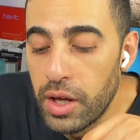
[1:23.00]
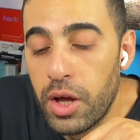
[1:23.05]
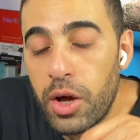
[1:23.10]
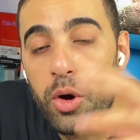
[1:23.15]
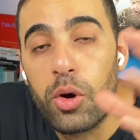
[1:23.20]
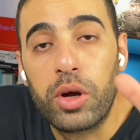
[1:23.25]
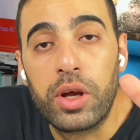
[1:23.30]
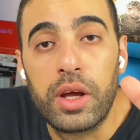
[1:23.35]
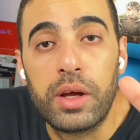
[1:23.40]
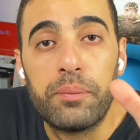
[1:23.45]

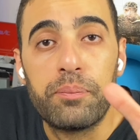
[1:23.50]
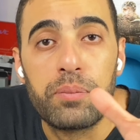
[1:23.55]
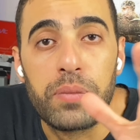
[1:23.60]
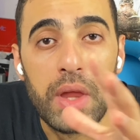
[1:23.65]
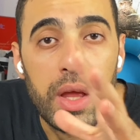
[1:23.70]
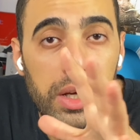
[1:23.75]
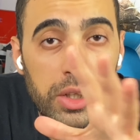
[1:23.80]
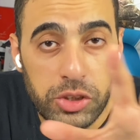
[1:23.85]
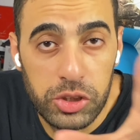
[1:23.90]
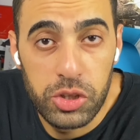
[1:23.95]
Okay,
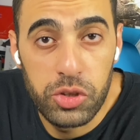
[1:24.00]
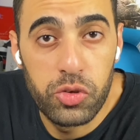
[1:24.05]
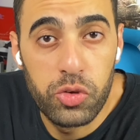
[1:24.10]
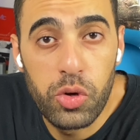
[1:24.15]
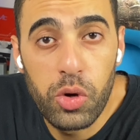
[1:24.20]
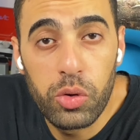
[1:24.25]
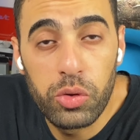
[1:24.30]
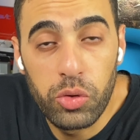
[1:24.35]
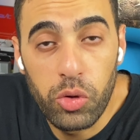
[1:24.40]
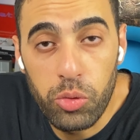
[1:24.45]
she's
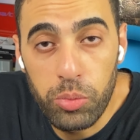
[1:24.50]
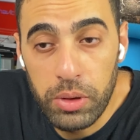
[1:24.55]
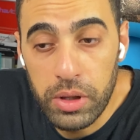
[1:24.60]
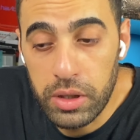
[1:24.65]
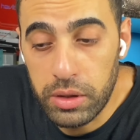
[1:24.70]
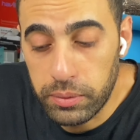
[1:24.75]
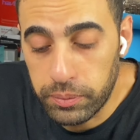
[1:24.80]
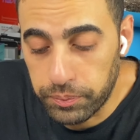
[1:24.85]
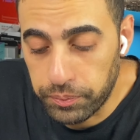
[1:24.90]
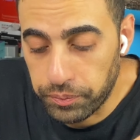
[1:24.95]
go
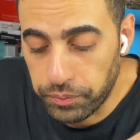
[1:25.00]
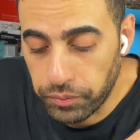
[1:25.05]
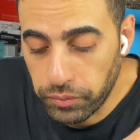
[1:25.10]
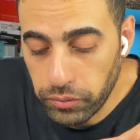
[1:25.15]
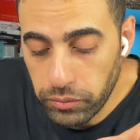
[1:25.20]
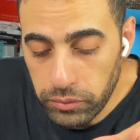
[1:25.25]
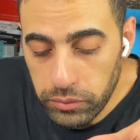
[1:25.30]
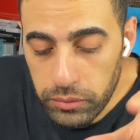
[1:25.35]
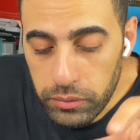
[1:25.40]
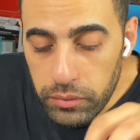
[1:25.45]
normally.
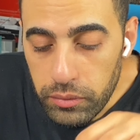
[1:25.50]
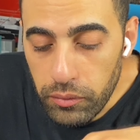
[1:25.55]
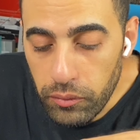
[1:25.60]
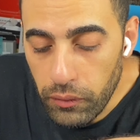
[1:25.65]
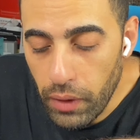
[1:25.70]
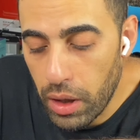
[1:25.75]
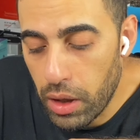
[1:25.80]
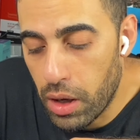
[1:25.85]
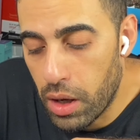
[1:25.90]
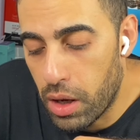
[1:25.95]

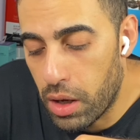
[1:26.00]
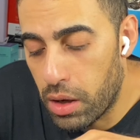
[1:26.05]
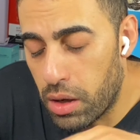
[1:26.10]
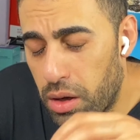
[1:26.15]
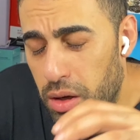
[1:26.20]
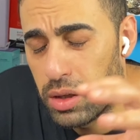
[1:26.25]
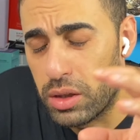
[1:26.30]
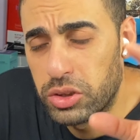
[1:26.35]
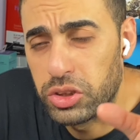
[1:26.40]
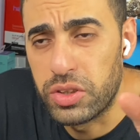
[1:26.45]

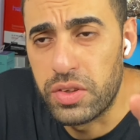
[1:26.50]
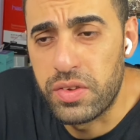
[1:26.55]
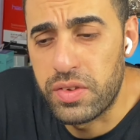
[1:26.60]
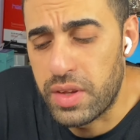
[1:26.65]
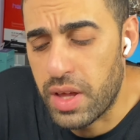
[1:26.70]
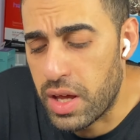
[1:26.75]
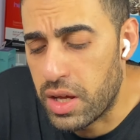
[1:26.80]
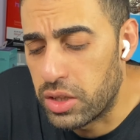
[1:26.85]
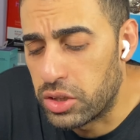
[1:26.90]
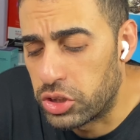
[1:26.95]
She
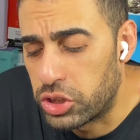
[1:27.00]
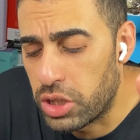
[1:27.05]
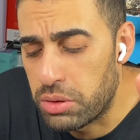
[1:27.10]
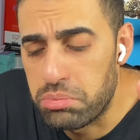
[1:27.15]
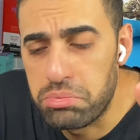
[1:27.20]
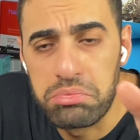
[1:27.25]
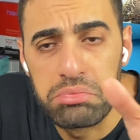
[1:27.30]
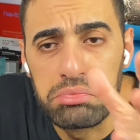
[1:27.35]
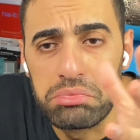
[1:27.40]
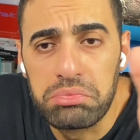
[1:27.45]
stay in
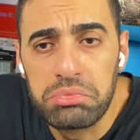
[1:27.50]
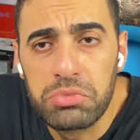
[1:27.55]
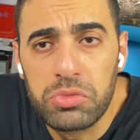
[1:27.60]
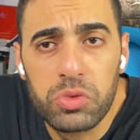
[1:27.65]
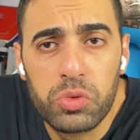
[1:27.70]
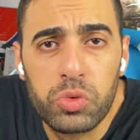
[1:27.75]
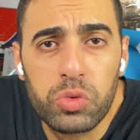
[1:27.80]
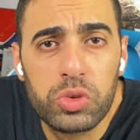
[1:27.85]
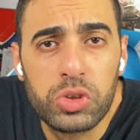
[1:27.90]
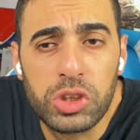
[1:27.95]
gym,
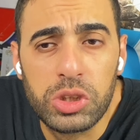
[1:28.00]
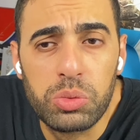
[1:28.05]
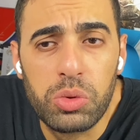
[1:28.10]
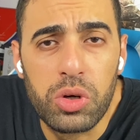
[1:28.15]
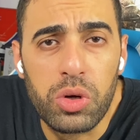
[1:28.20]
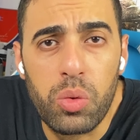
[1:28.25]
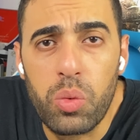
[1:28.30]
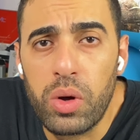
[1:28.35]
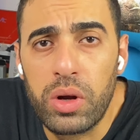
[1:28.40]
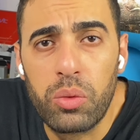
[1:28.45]
she
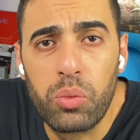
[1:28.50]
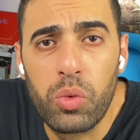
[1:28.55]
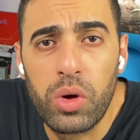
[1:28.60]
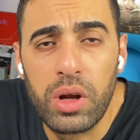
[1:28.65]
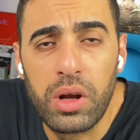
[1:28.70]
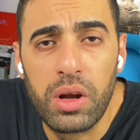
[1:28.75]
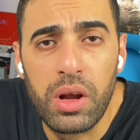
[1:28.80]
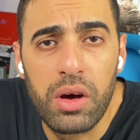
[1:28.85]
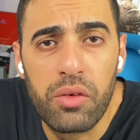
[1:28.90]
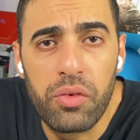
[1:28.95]
work
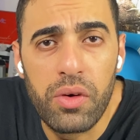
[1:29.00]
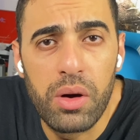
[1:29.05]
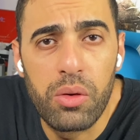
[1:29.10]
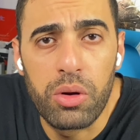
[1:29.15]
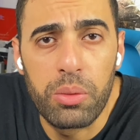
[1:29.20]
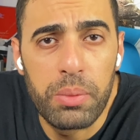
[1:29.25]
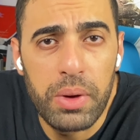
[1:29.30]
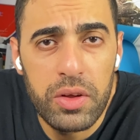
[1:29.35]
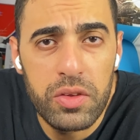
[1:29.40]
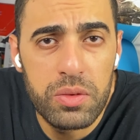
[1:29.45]
1.5 hour
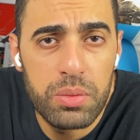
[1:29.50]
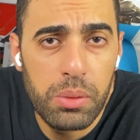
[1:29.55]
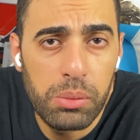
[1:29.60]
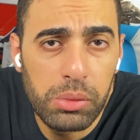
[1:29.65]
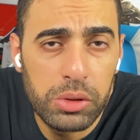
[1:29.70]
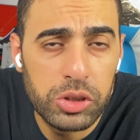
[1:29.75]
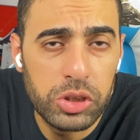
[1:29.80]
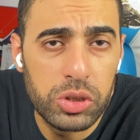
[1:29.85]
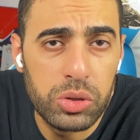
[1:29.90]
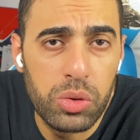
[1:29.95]
maximum,
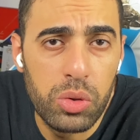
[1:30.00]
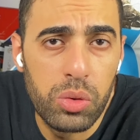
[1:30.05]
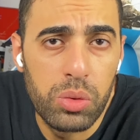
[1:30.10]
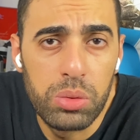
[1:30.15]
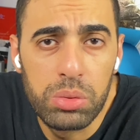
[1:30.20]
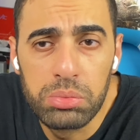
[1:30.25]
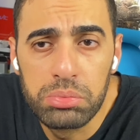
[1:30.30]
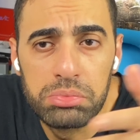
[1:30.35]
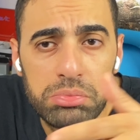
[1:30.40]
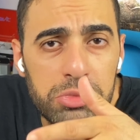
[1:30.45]
and she
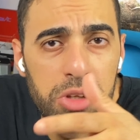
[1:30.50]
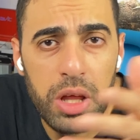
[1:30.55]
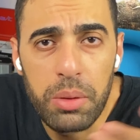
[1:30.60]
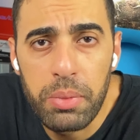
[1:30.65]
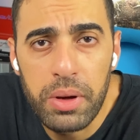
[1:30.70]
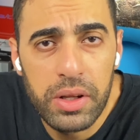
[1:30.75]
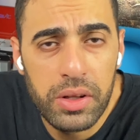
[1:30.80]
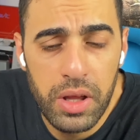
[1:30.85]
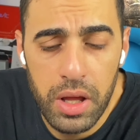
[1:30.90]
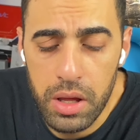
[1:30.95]
go day
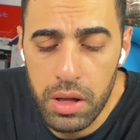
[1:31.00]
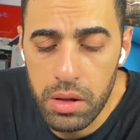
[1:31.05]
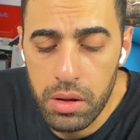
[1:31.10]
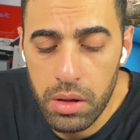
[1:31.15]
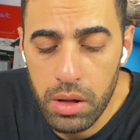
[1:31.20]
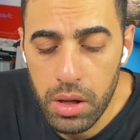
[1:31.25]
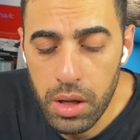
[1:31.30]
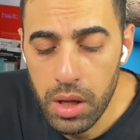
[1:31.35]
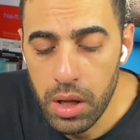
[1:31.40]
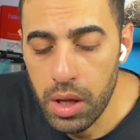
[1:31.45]
by day.
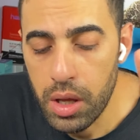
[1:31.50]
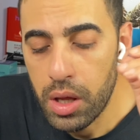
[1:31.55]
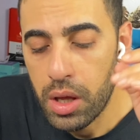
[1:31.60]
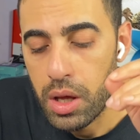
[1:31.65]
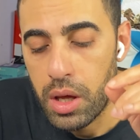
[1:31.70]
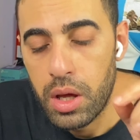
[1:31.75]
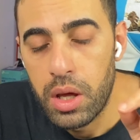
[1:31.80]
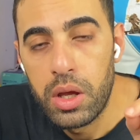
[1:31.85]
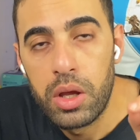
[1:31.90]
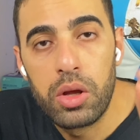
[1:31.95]

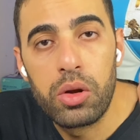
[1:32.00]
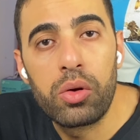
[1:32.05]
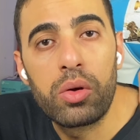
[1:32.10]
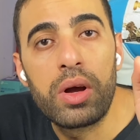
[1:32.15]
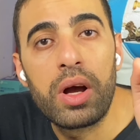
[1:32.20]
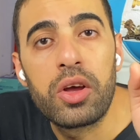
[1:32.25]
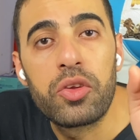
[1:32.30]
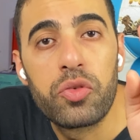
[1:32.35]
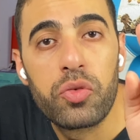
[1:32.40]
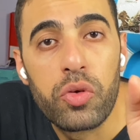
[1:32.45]
You know
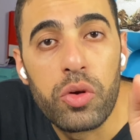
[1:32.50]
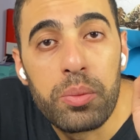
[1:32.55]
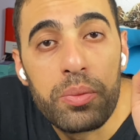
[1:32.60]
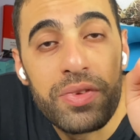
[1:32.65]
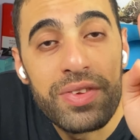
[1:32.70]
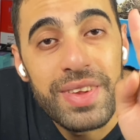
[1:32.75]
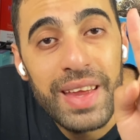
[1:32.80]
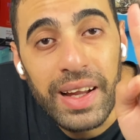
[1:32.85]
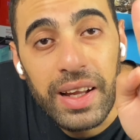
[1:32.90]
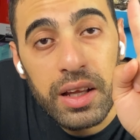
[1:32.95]
guys, from
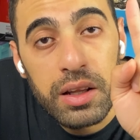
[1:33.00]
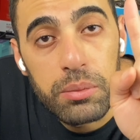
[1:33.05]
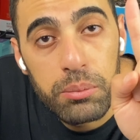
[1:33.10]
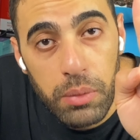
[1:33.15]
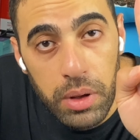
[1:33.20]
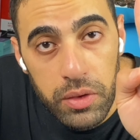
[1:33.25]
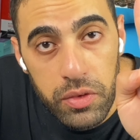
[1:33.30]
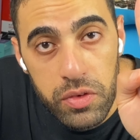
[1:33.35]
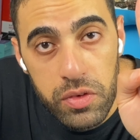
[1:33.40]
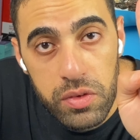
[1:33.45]
second
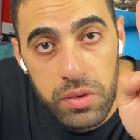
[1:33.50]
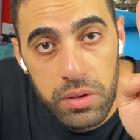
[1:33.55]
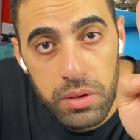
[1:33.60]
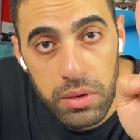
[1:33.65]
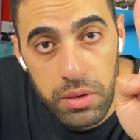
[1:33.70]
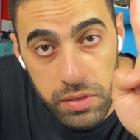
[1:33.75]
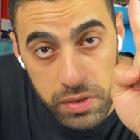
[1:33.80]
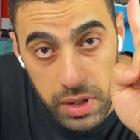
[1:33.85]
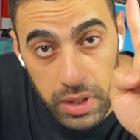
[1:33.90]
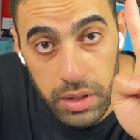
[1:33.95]
month,
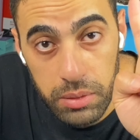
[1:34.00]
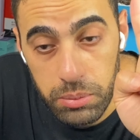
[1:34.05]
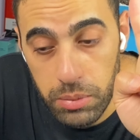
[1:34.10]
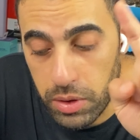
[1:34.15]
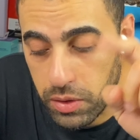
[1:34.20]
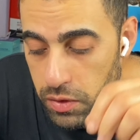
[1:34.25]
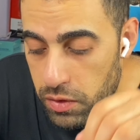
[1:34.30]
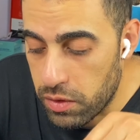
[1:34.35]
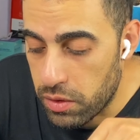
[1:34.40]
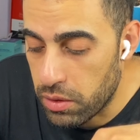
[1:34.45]

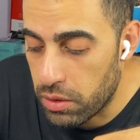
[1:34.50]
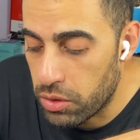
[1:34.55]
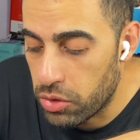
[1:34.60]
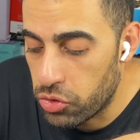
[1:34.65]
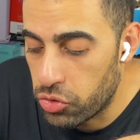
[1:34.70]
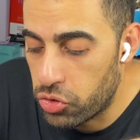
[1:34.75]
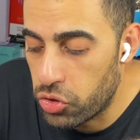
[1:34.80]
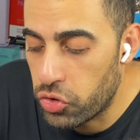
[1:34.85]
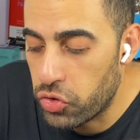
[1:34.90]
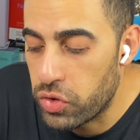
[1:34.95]

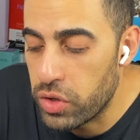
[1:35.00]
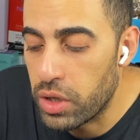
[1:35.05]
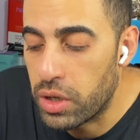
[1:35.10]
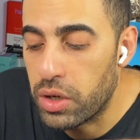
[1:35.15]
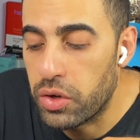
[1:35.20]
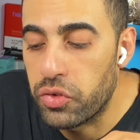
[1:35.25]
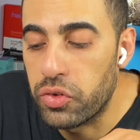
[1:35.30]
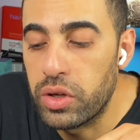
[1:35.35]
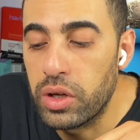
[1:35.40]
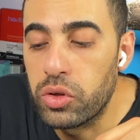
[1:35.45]
this
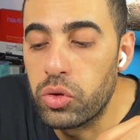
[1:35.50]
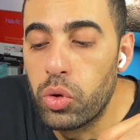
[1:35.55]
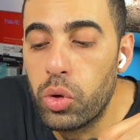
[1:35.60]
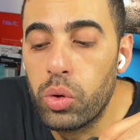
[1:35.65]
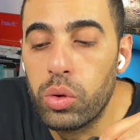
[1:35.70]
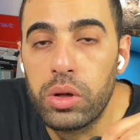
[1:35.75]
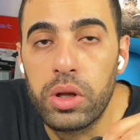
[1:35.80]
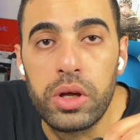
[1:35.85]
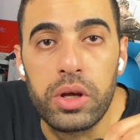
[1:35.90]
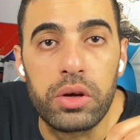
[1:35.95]
sneakers got
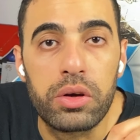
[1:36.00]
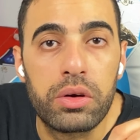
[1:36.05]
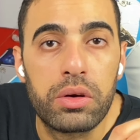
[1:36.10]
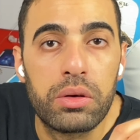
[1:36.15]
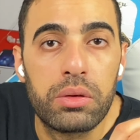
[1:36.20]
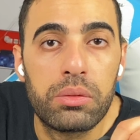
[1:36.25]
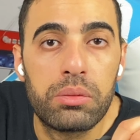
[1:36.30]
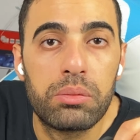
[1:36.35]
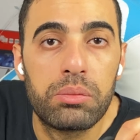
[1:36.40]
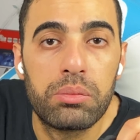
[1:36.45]
hole here,
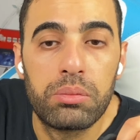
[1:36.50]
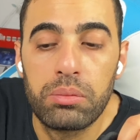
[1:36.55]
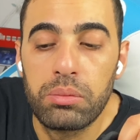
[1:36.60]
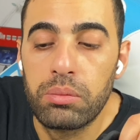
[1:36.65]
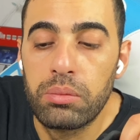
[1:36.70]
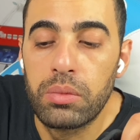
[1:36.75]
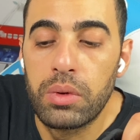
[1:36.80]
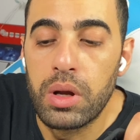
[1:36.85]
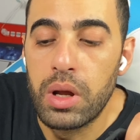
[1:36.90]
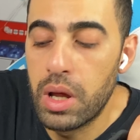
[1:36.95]

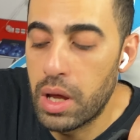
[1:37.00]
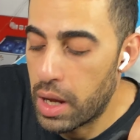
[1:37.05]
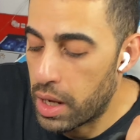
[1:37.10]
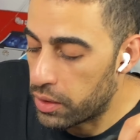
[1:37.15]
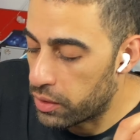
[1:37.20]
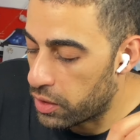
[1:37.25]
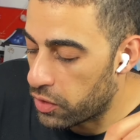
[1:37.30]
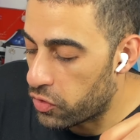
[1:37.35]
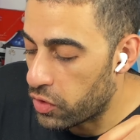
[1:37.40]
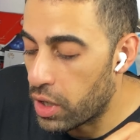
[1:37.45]

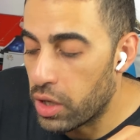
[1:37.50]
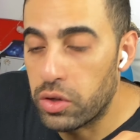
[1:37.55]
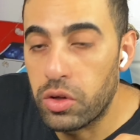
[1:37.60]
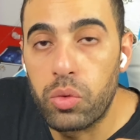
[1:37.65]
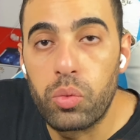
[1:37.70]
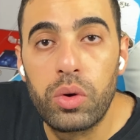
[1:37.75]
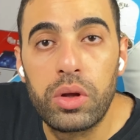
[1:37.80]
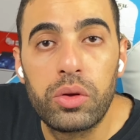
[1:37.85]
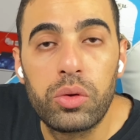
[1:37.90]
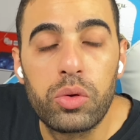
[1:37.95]
and this other
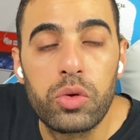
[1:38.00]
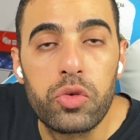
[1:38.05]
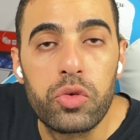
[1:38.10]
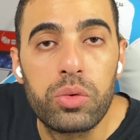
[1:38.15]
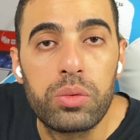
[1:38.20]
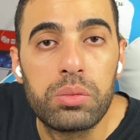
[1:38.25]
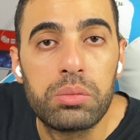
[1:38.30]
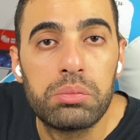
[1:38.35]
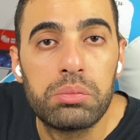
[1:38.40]
one also.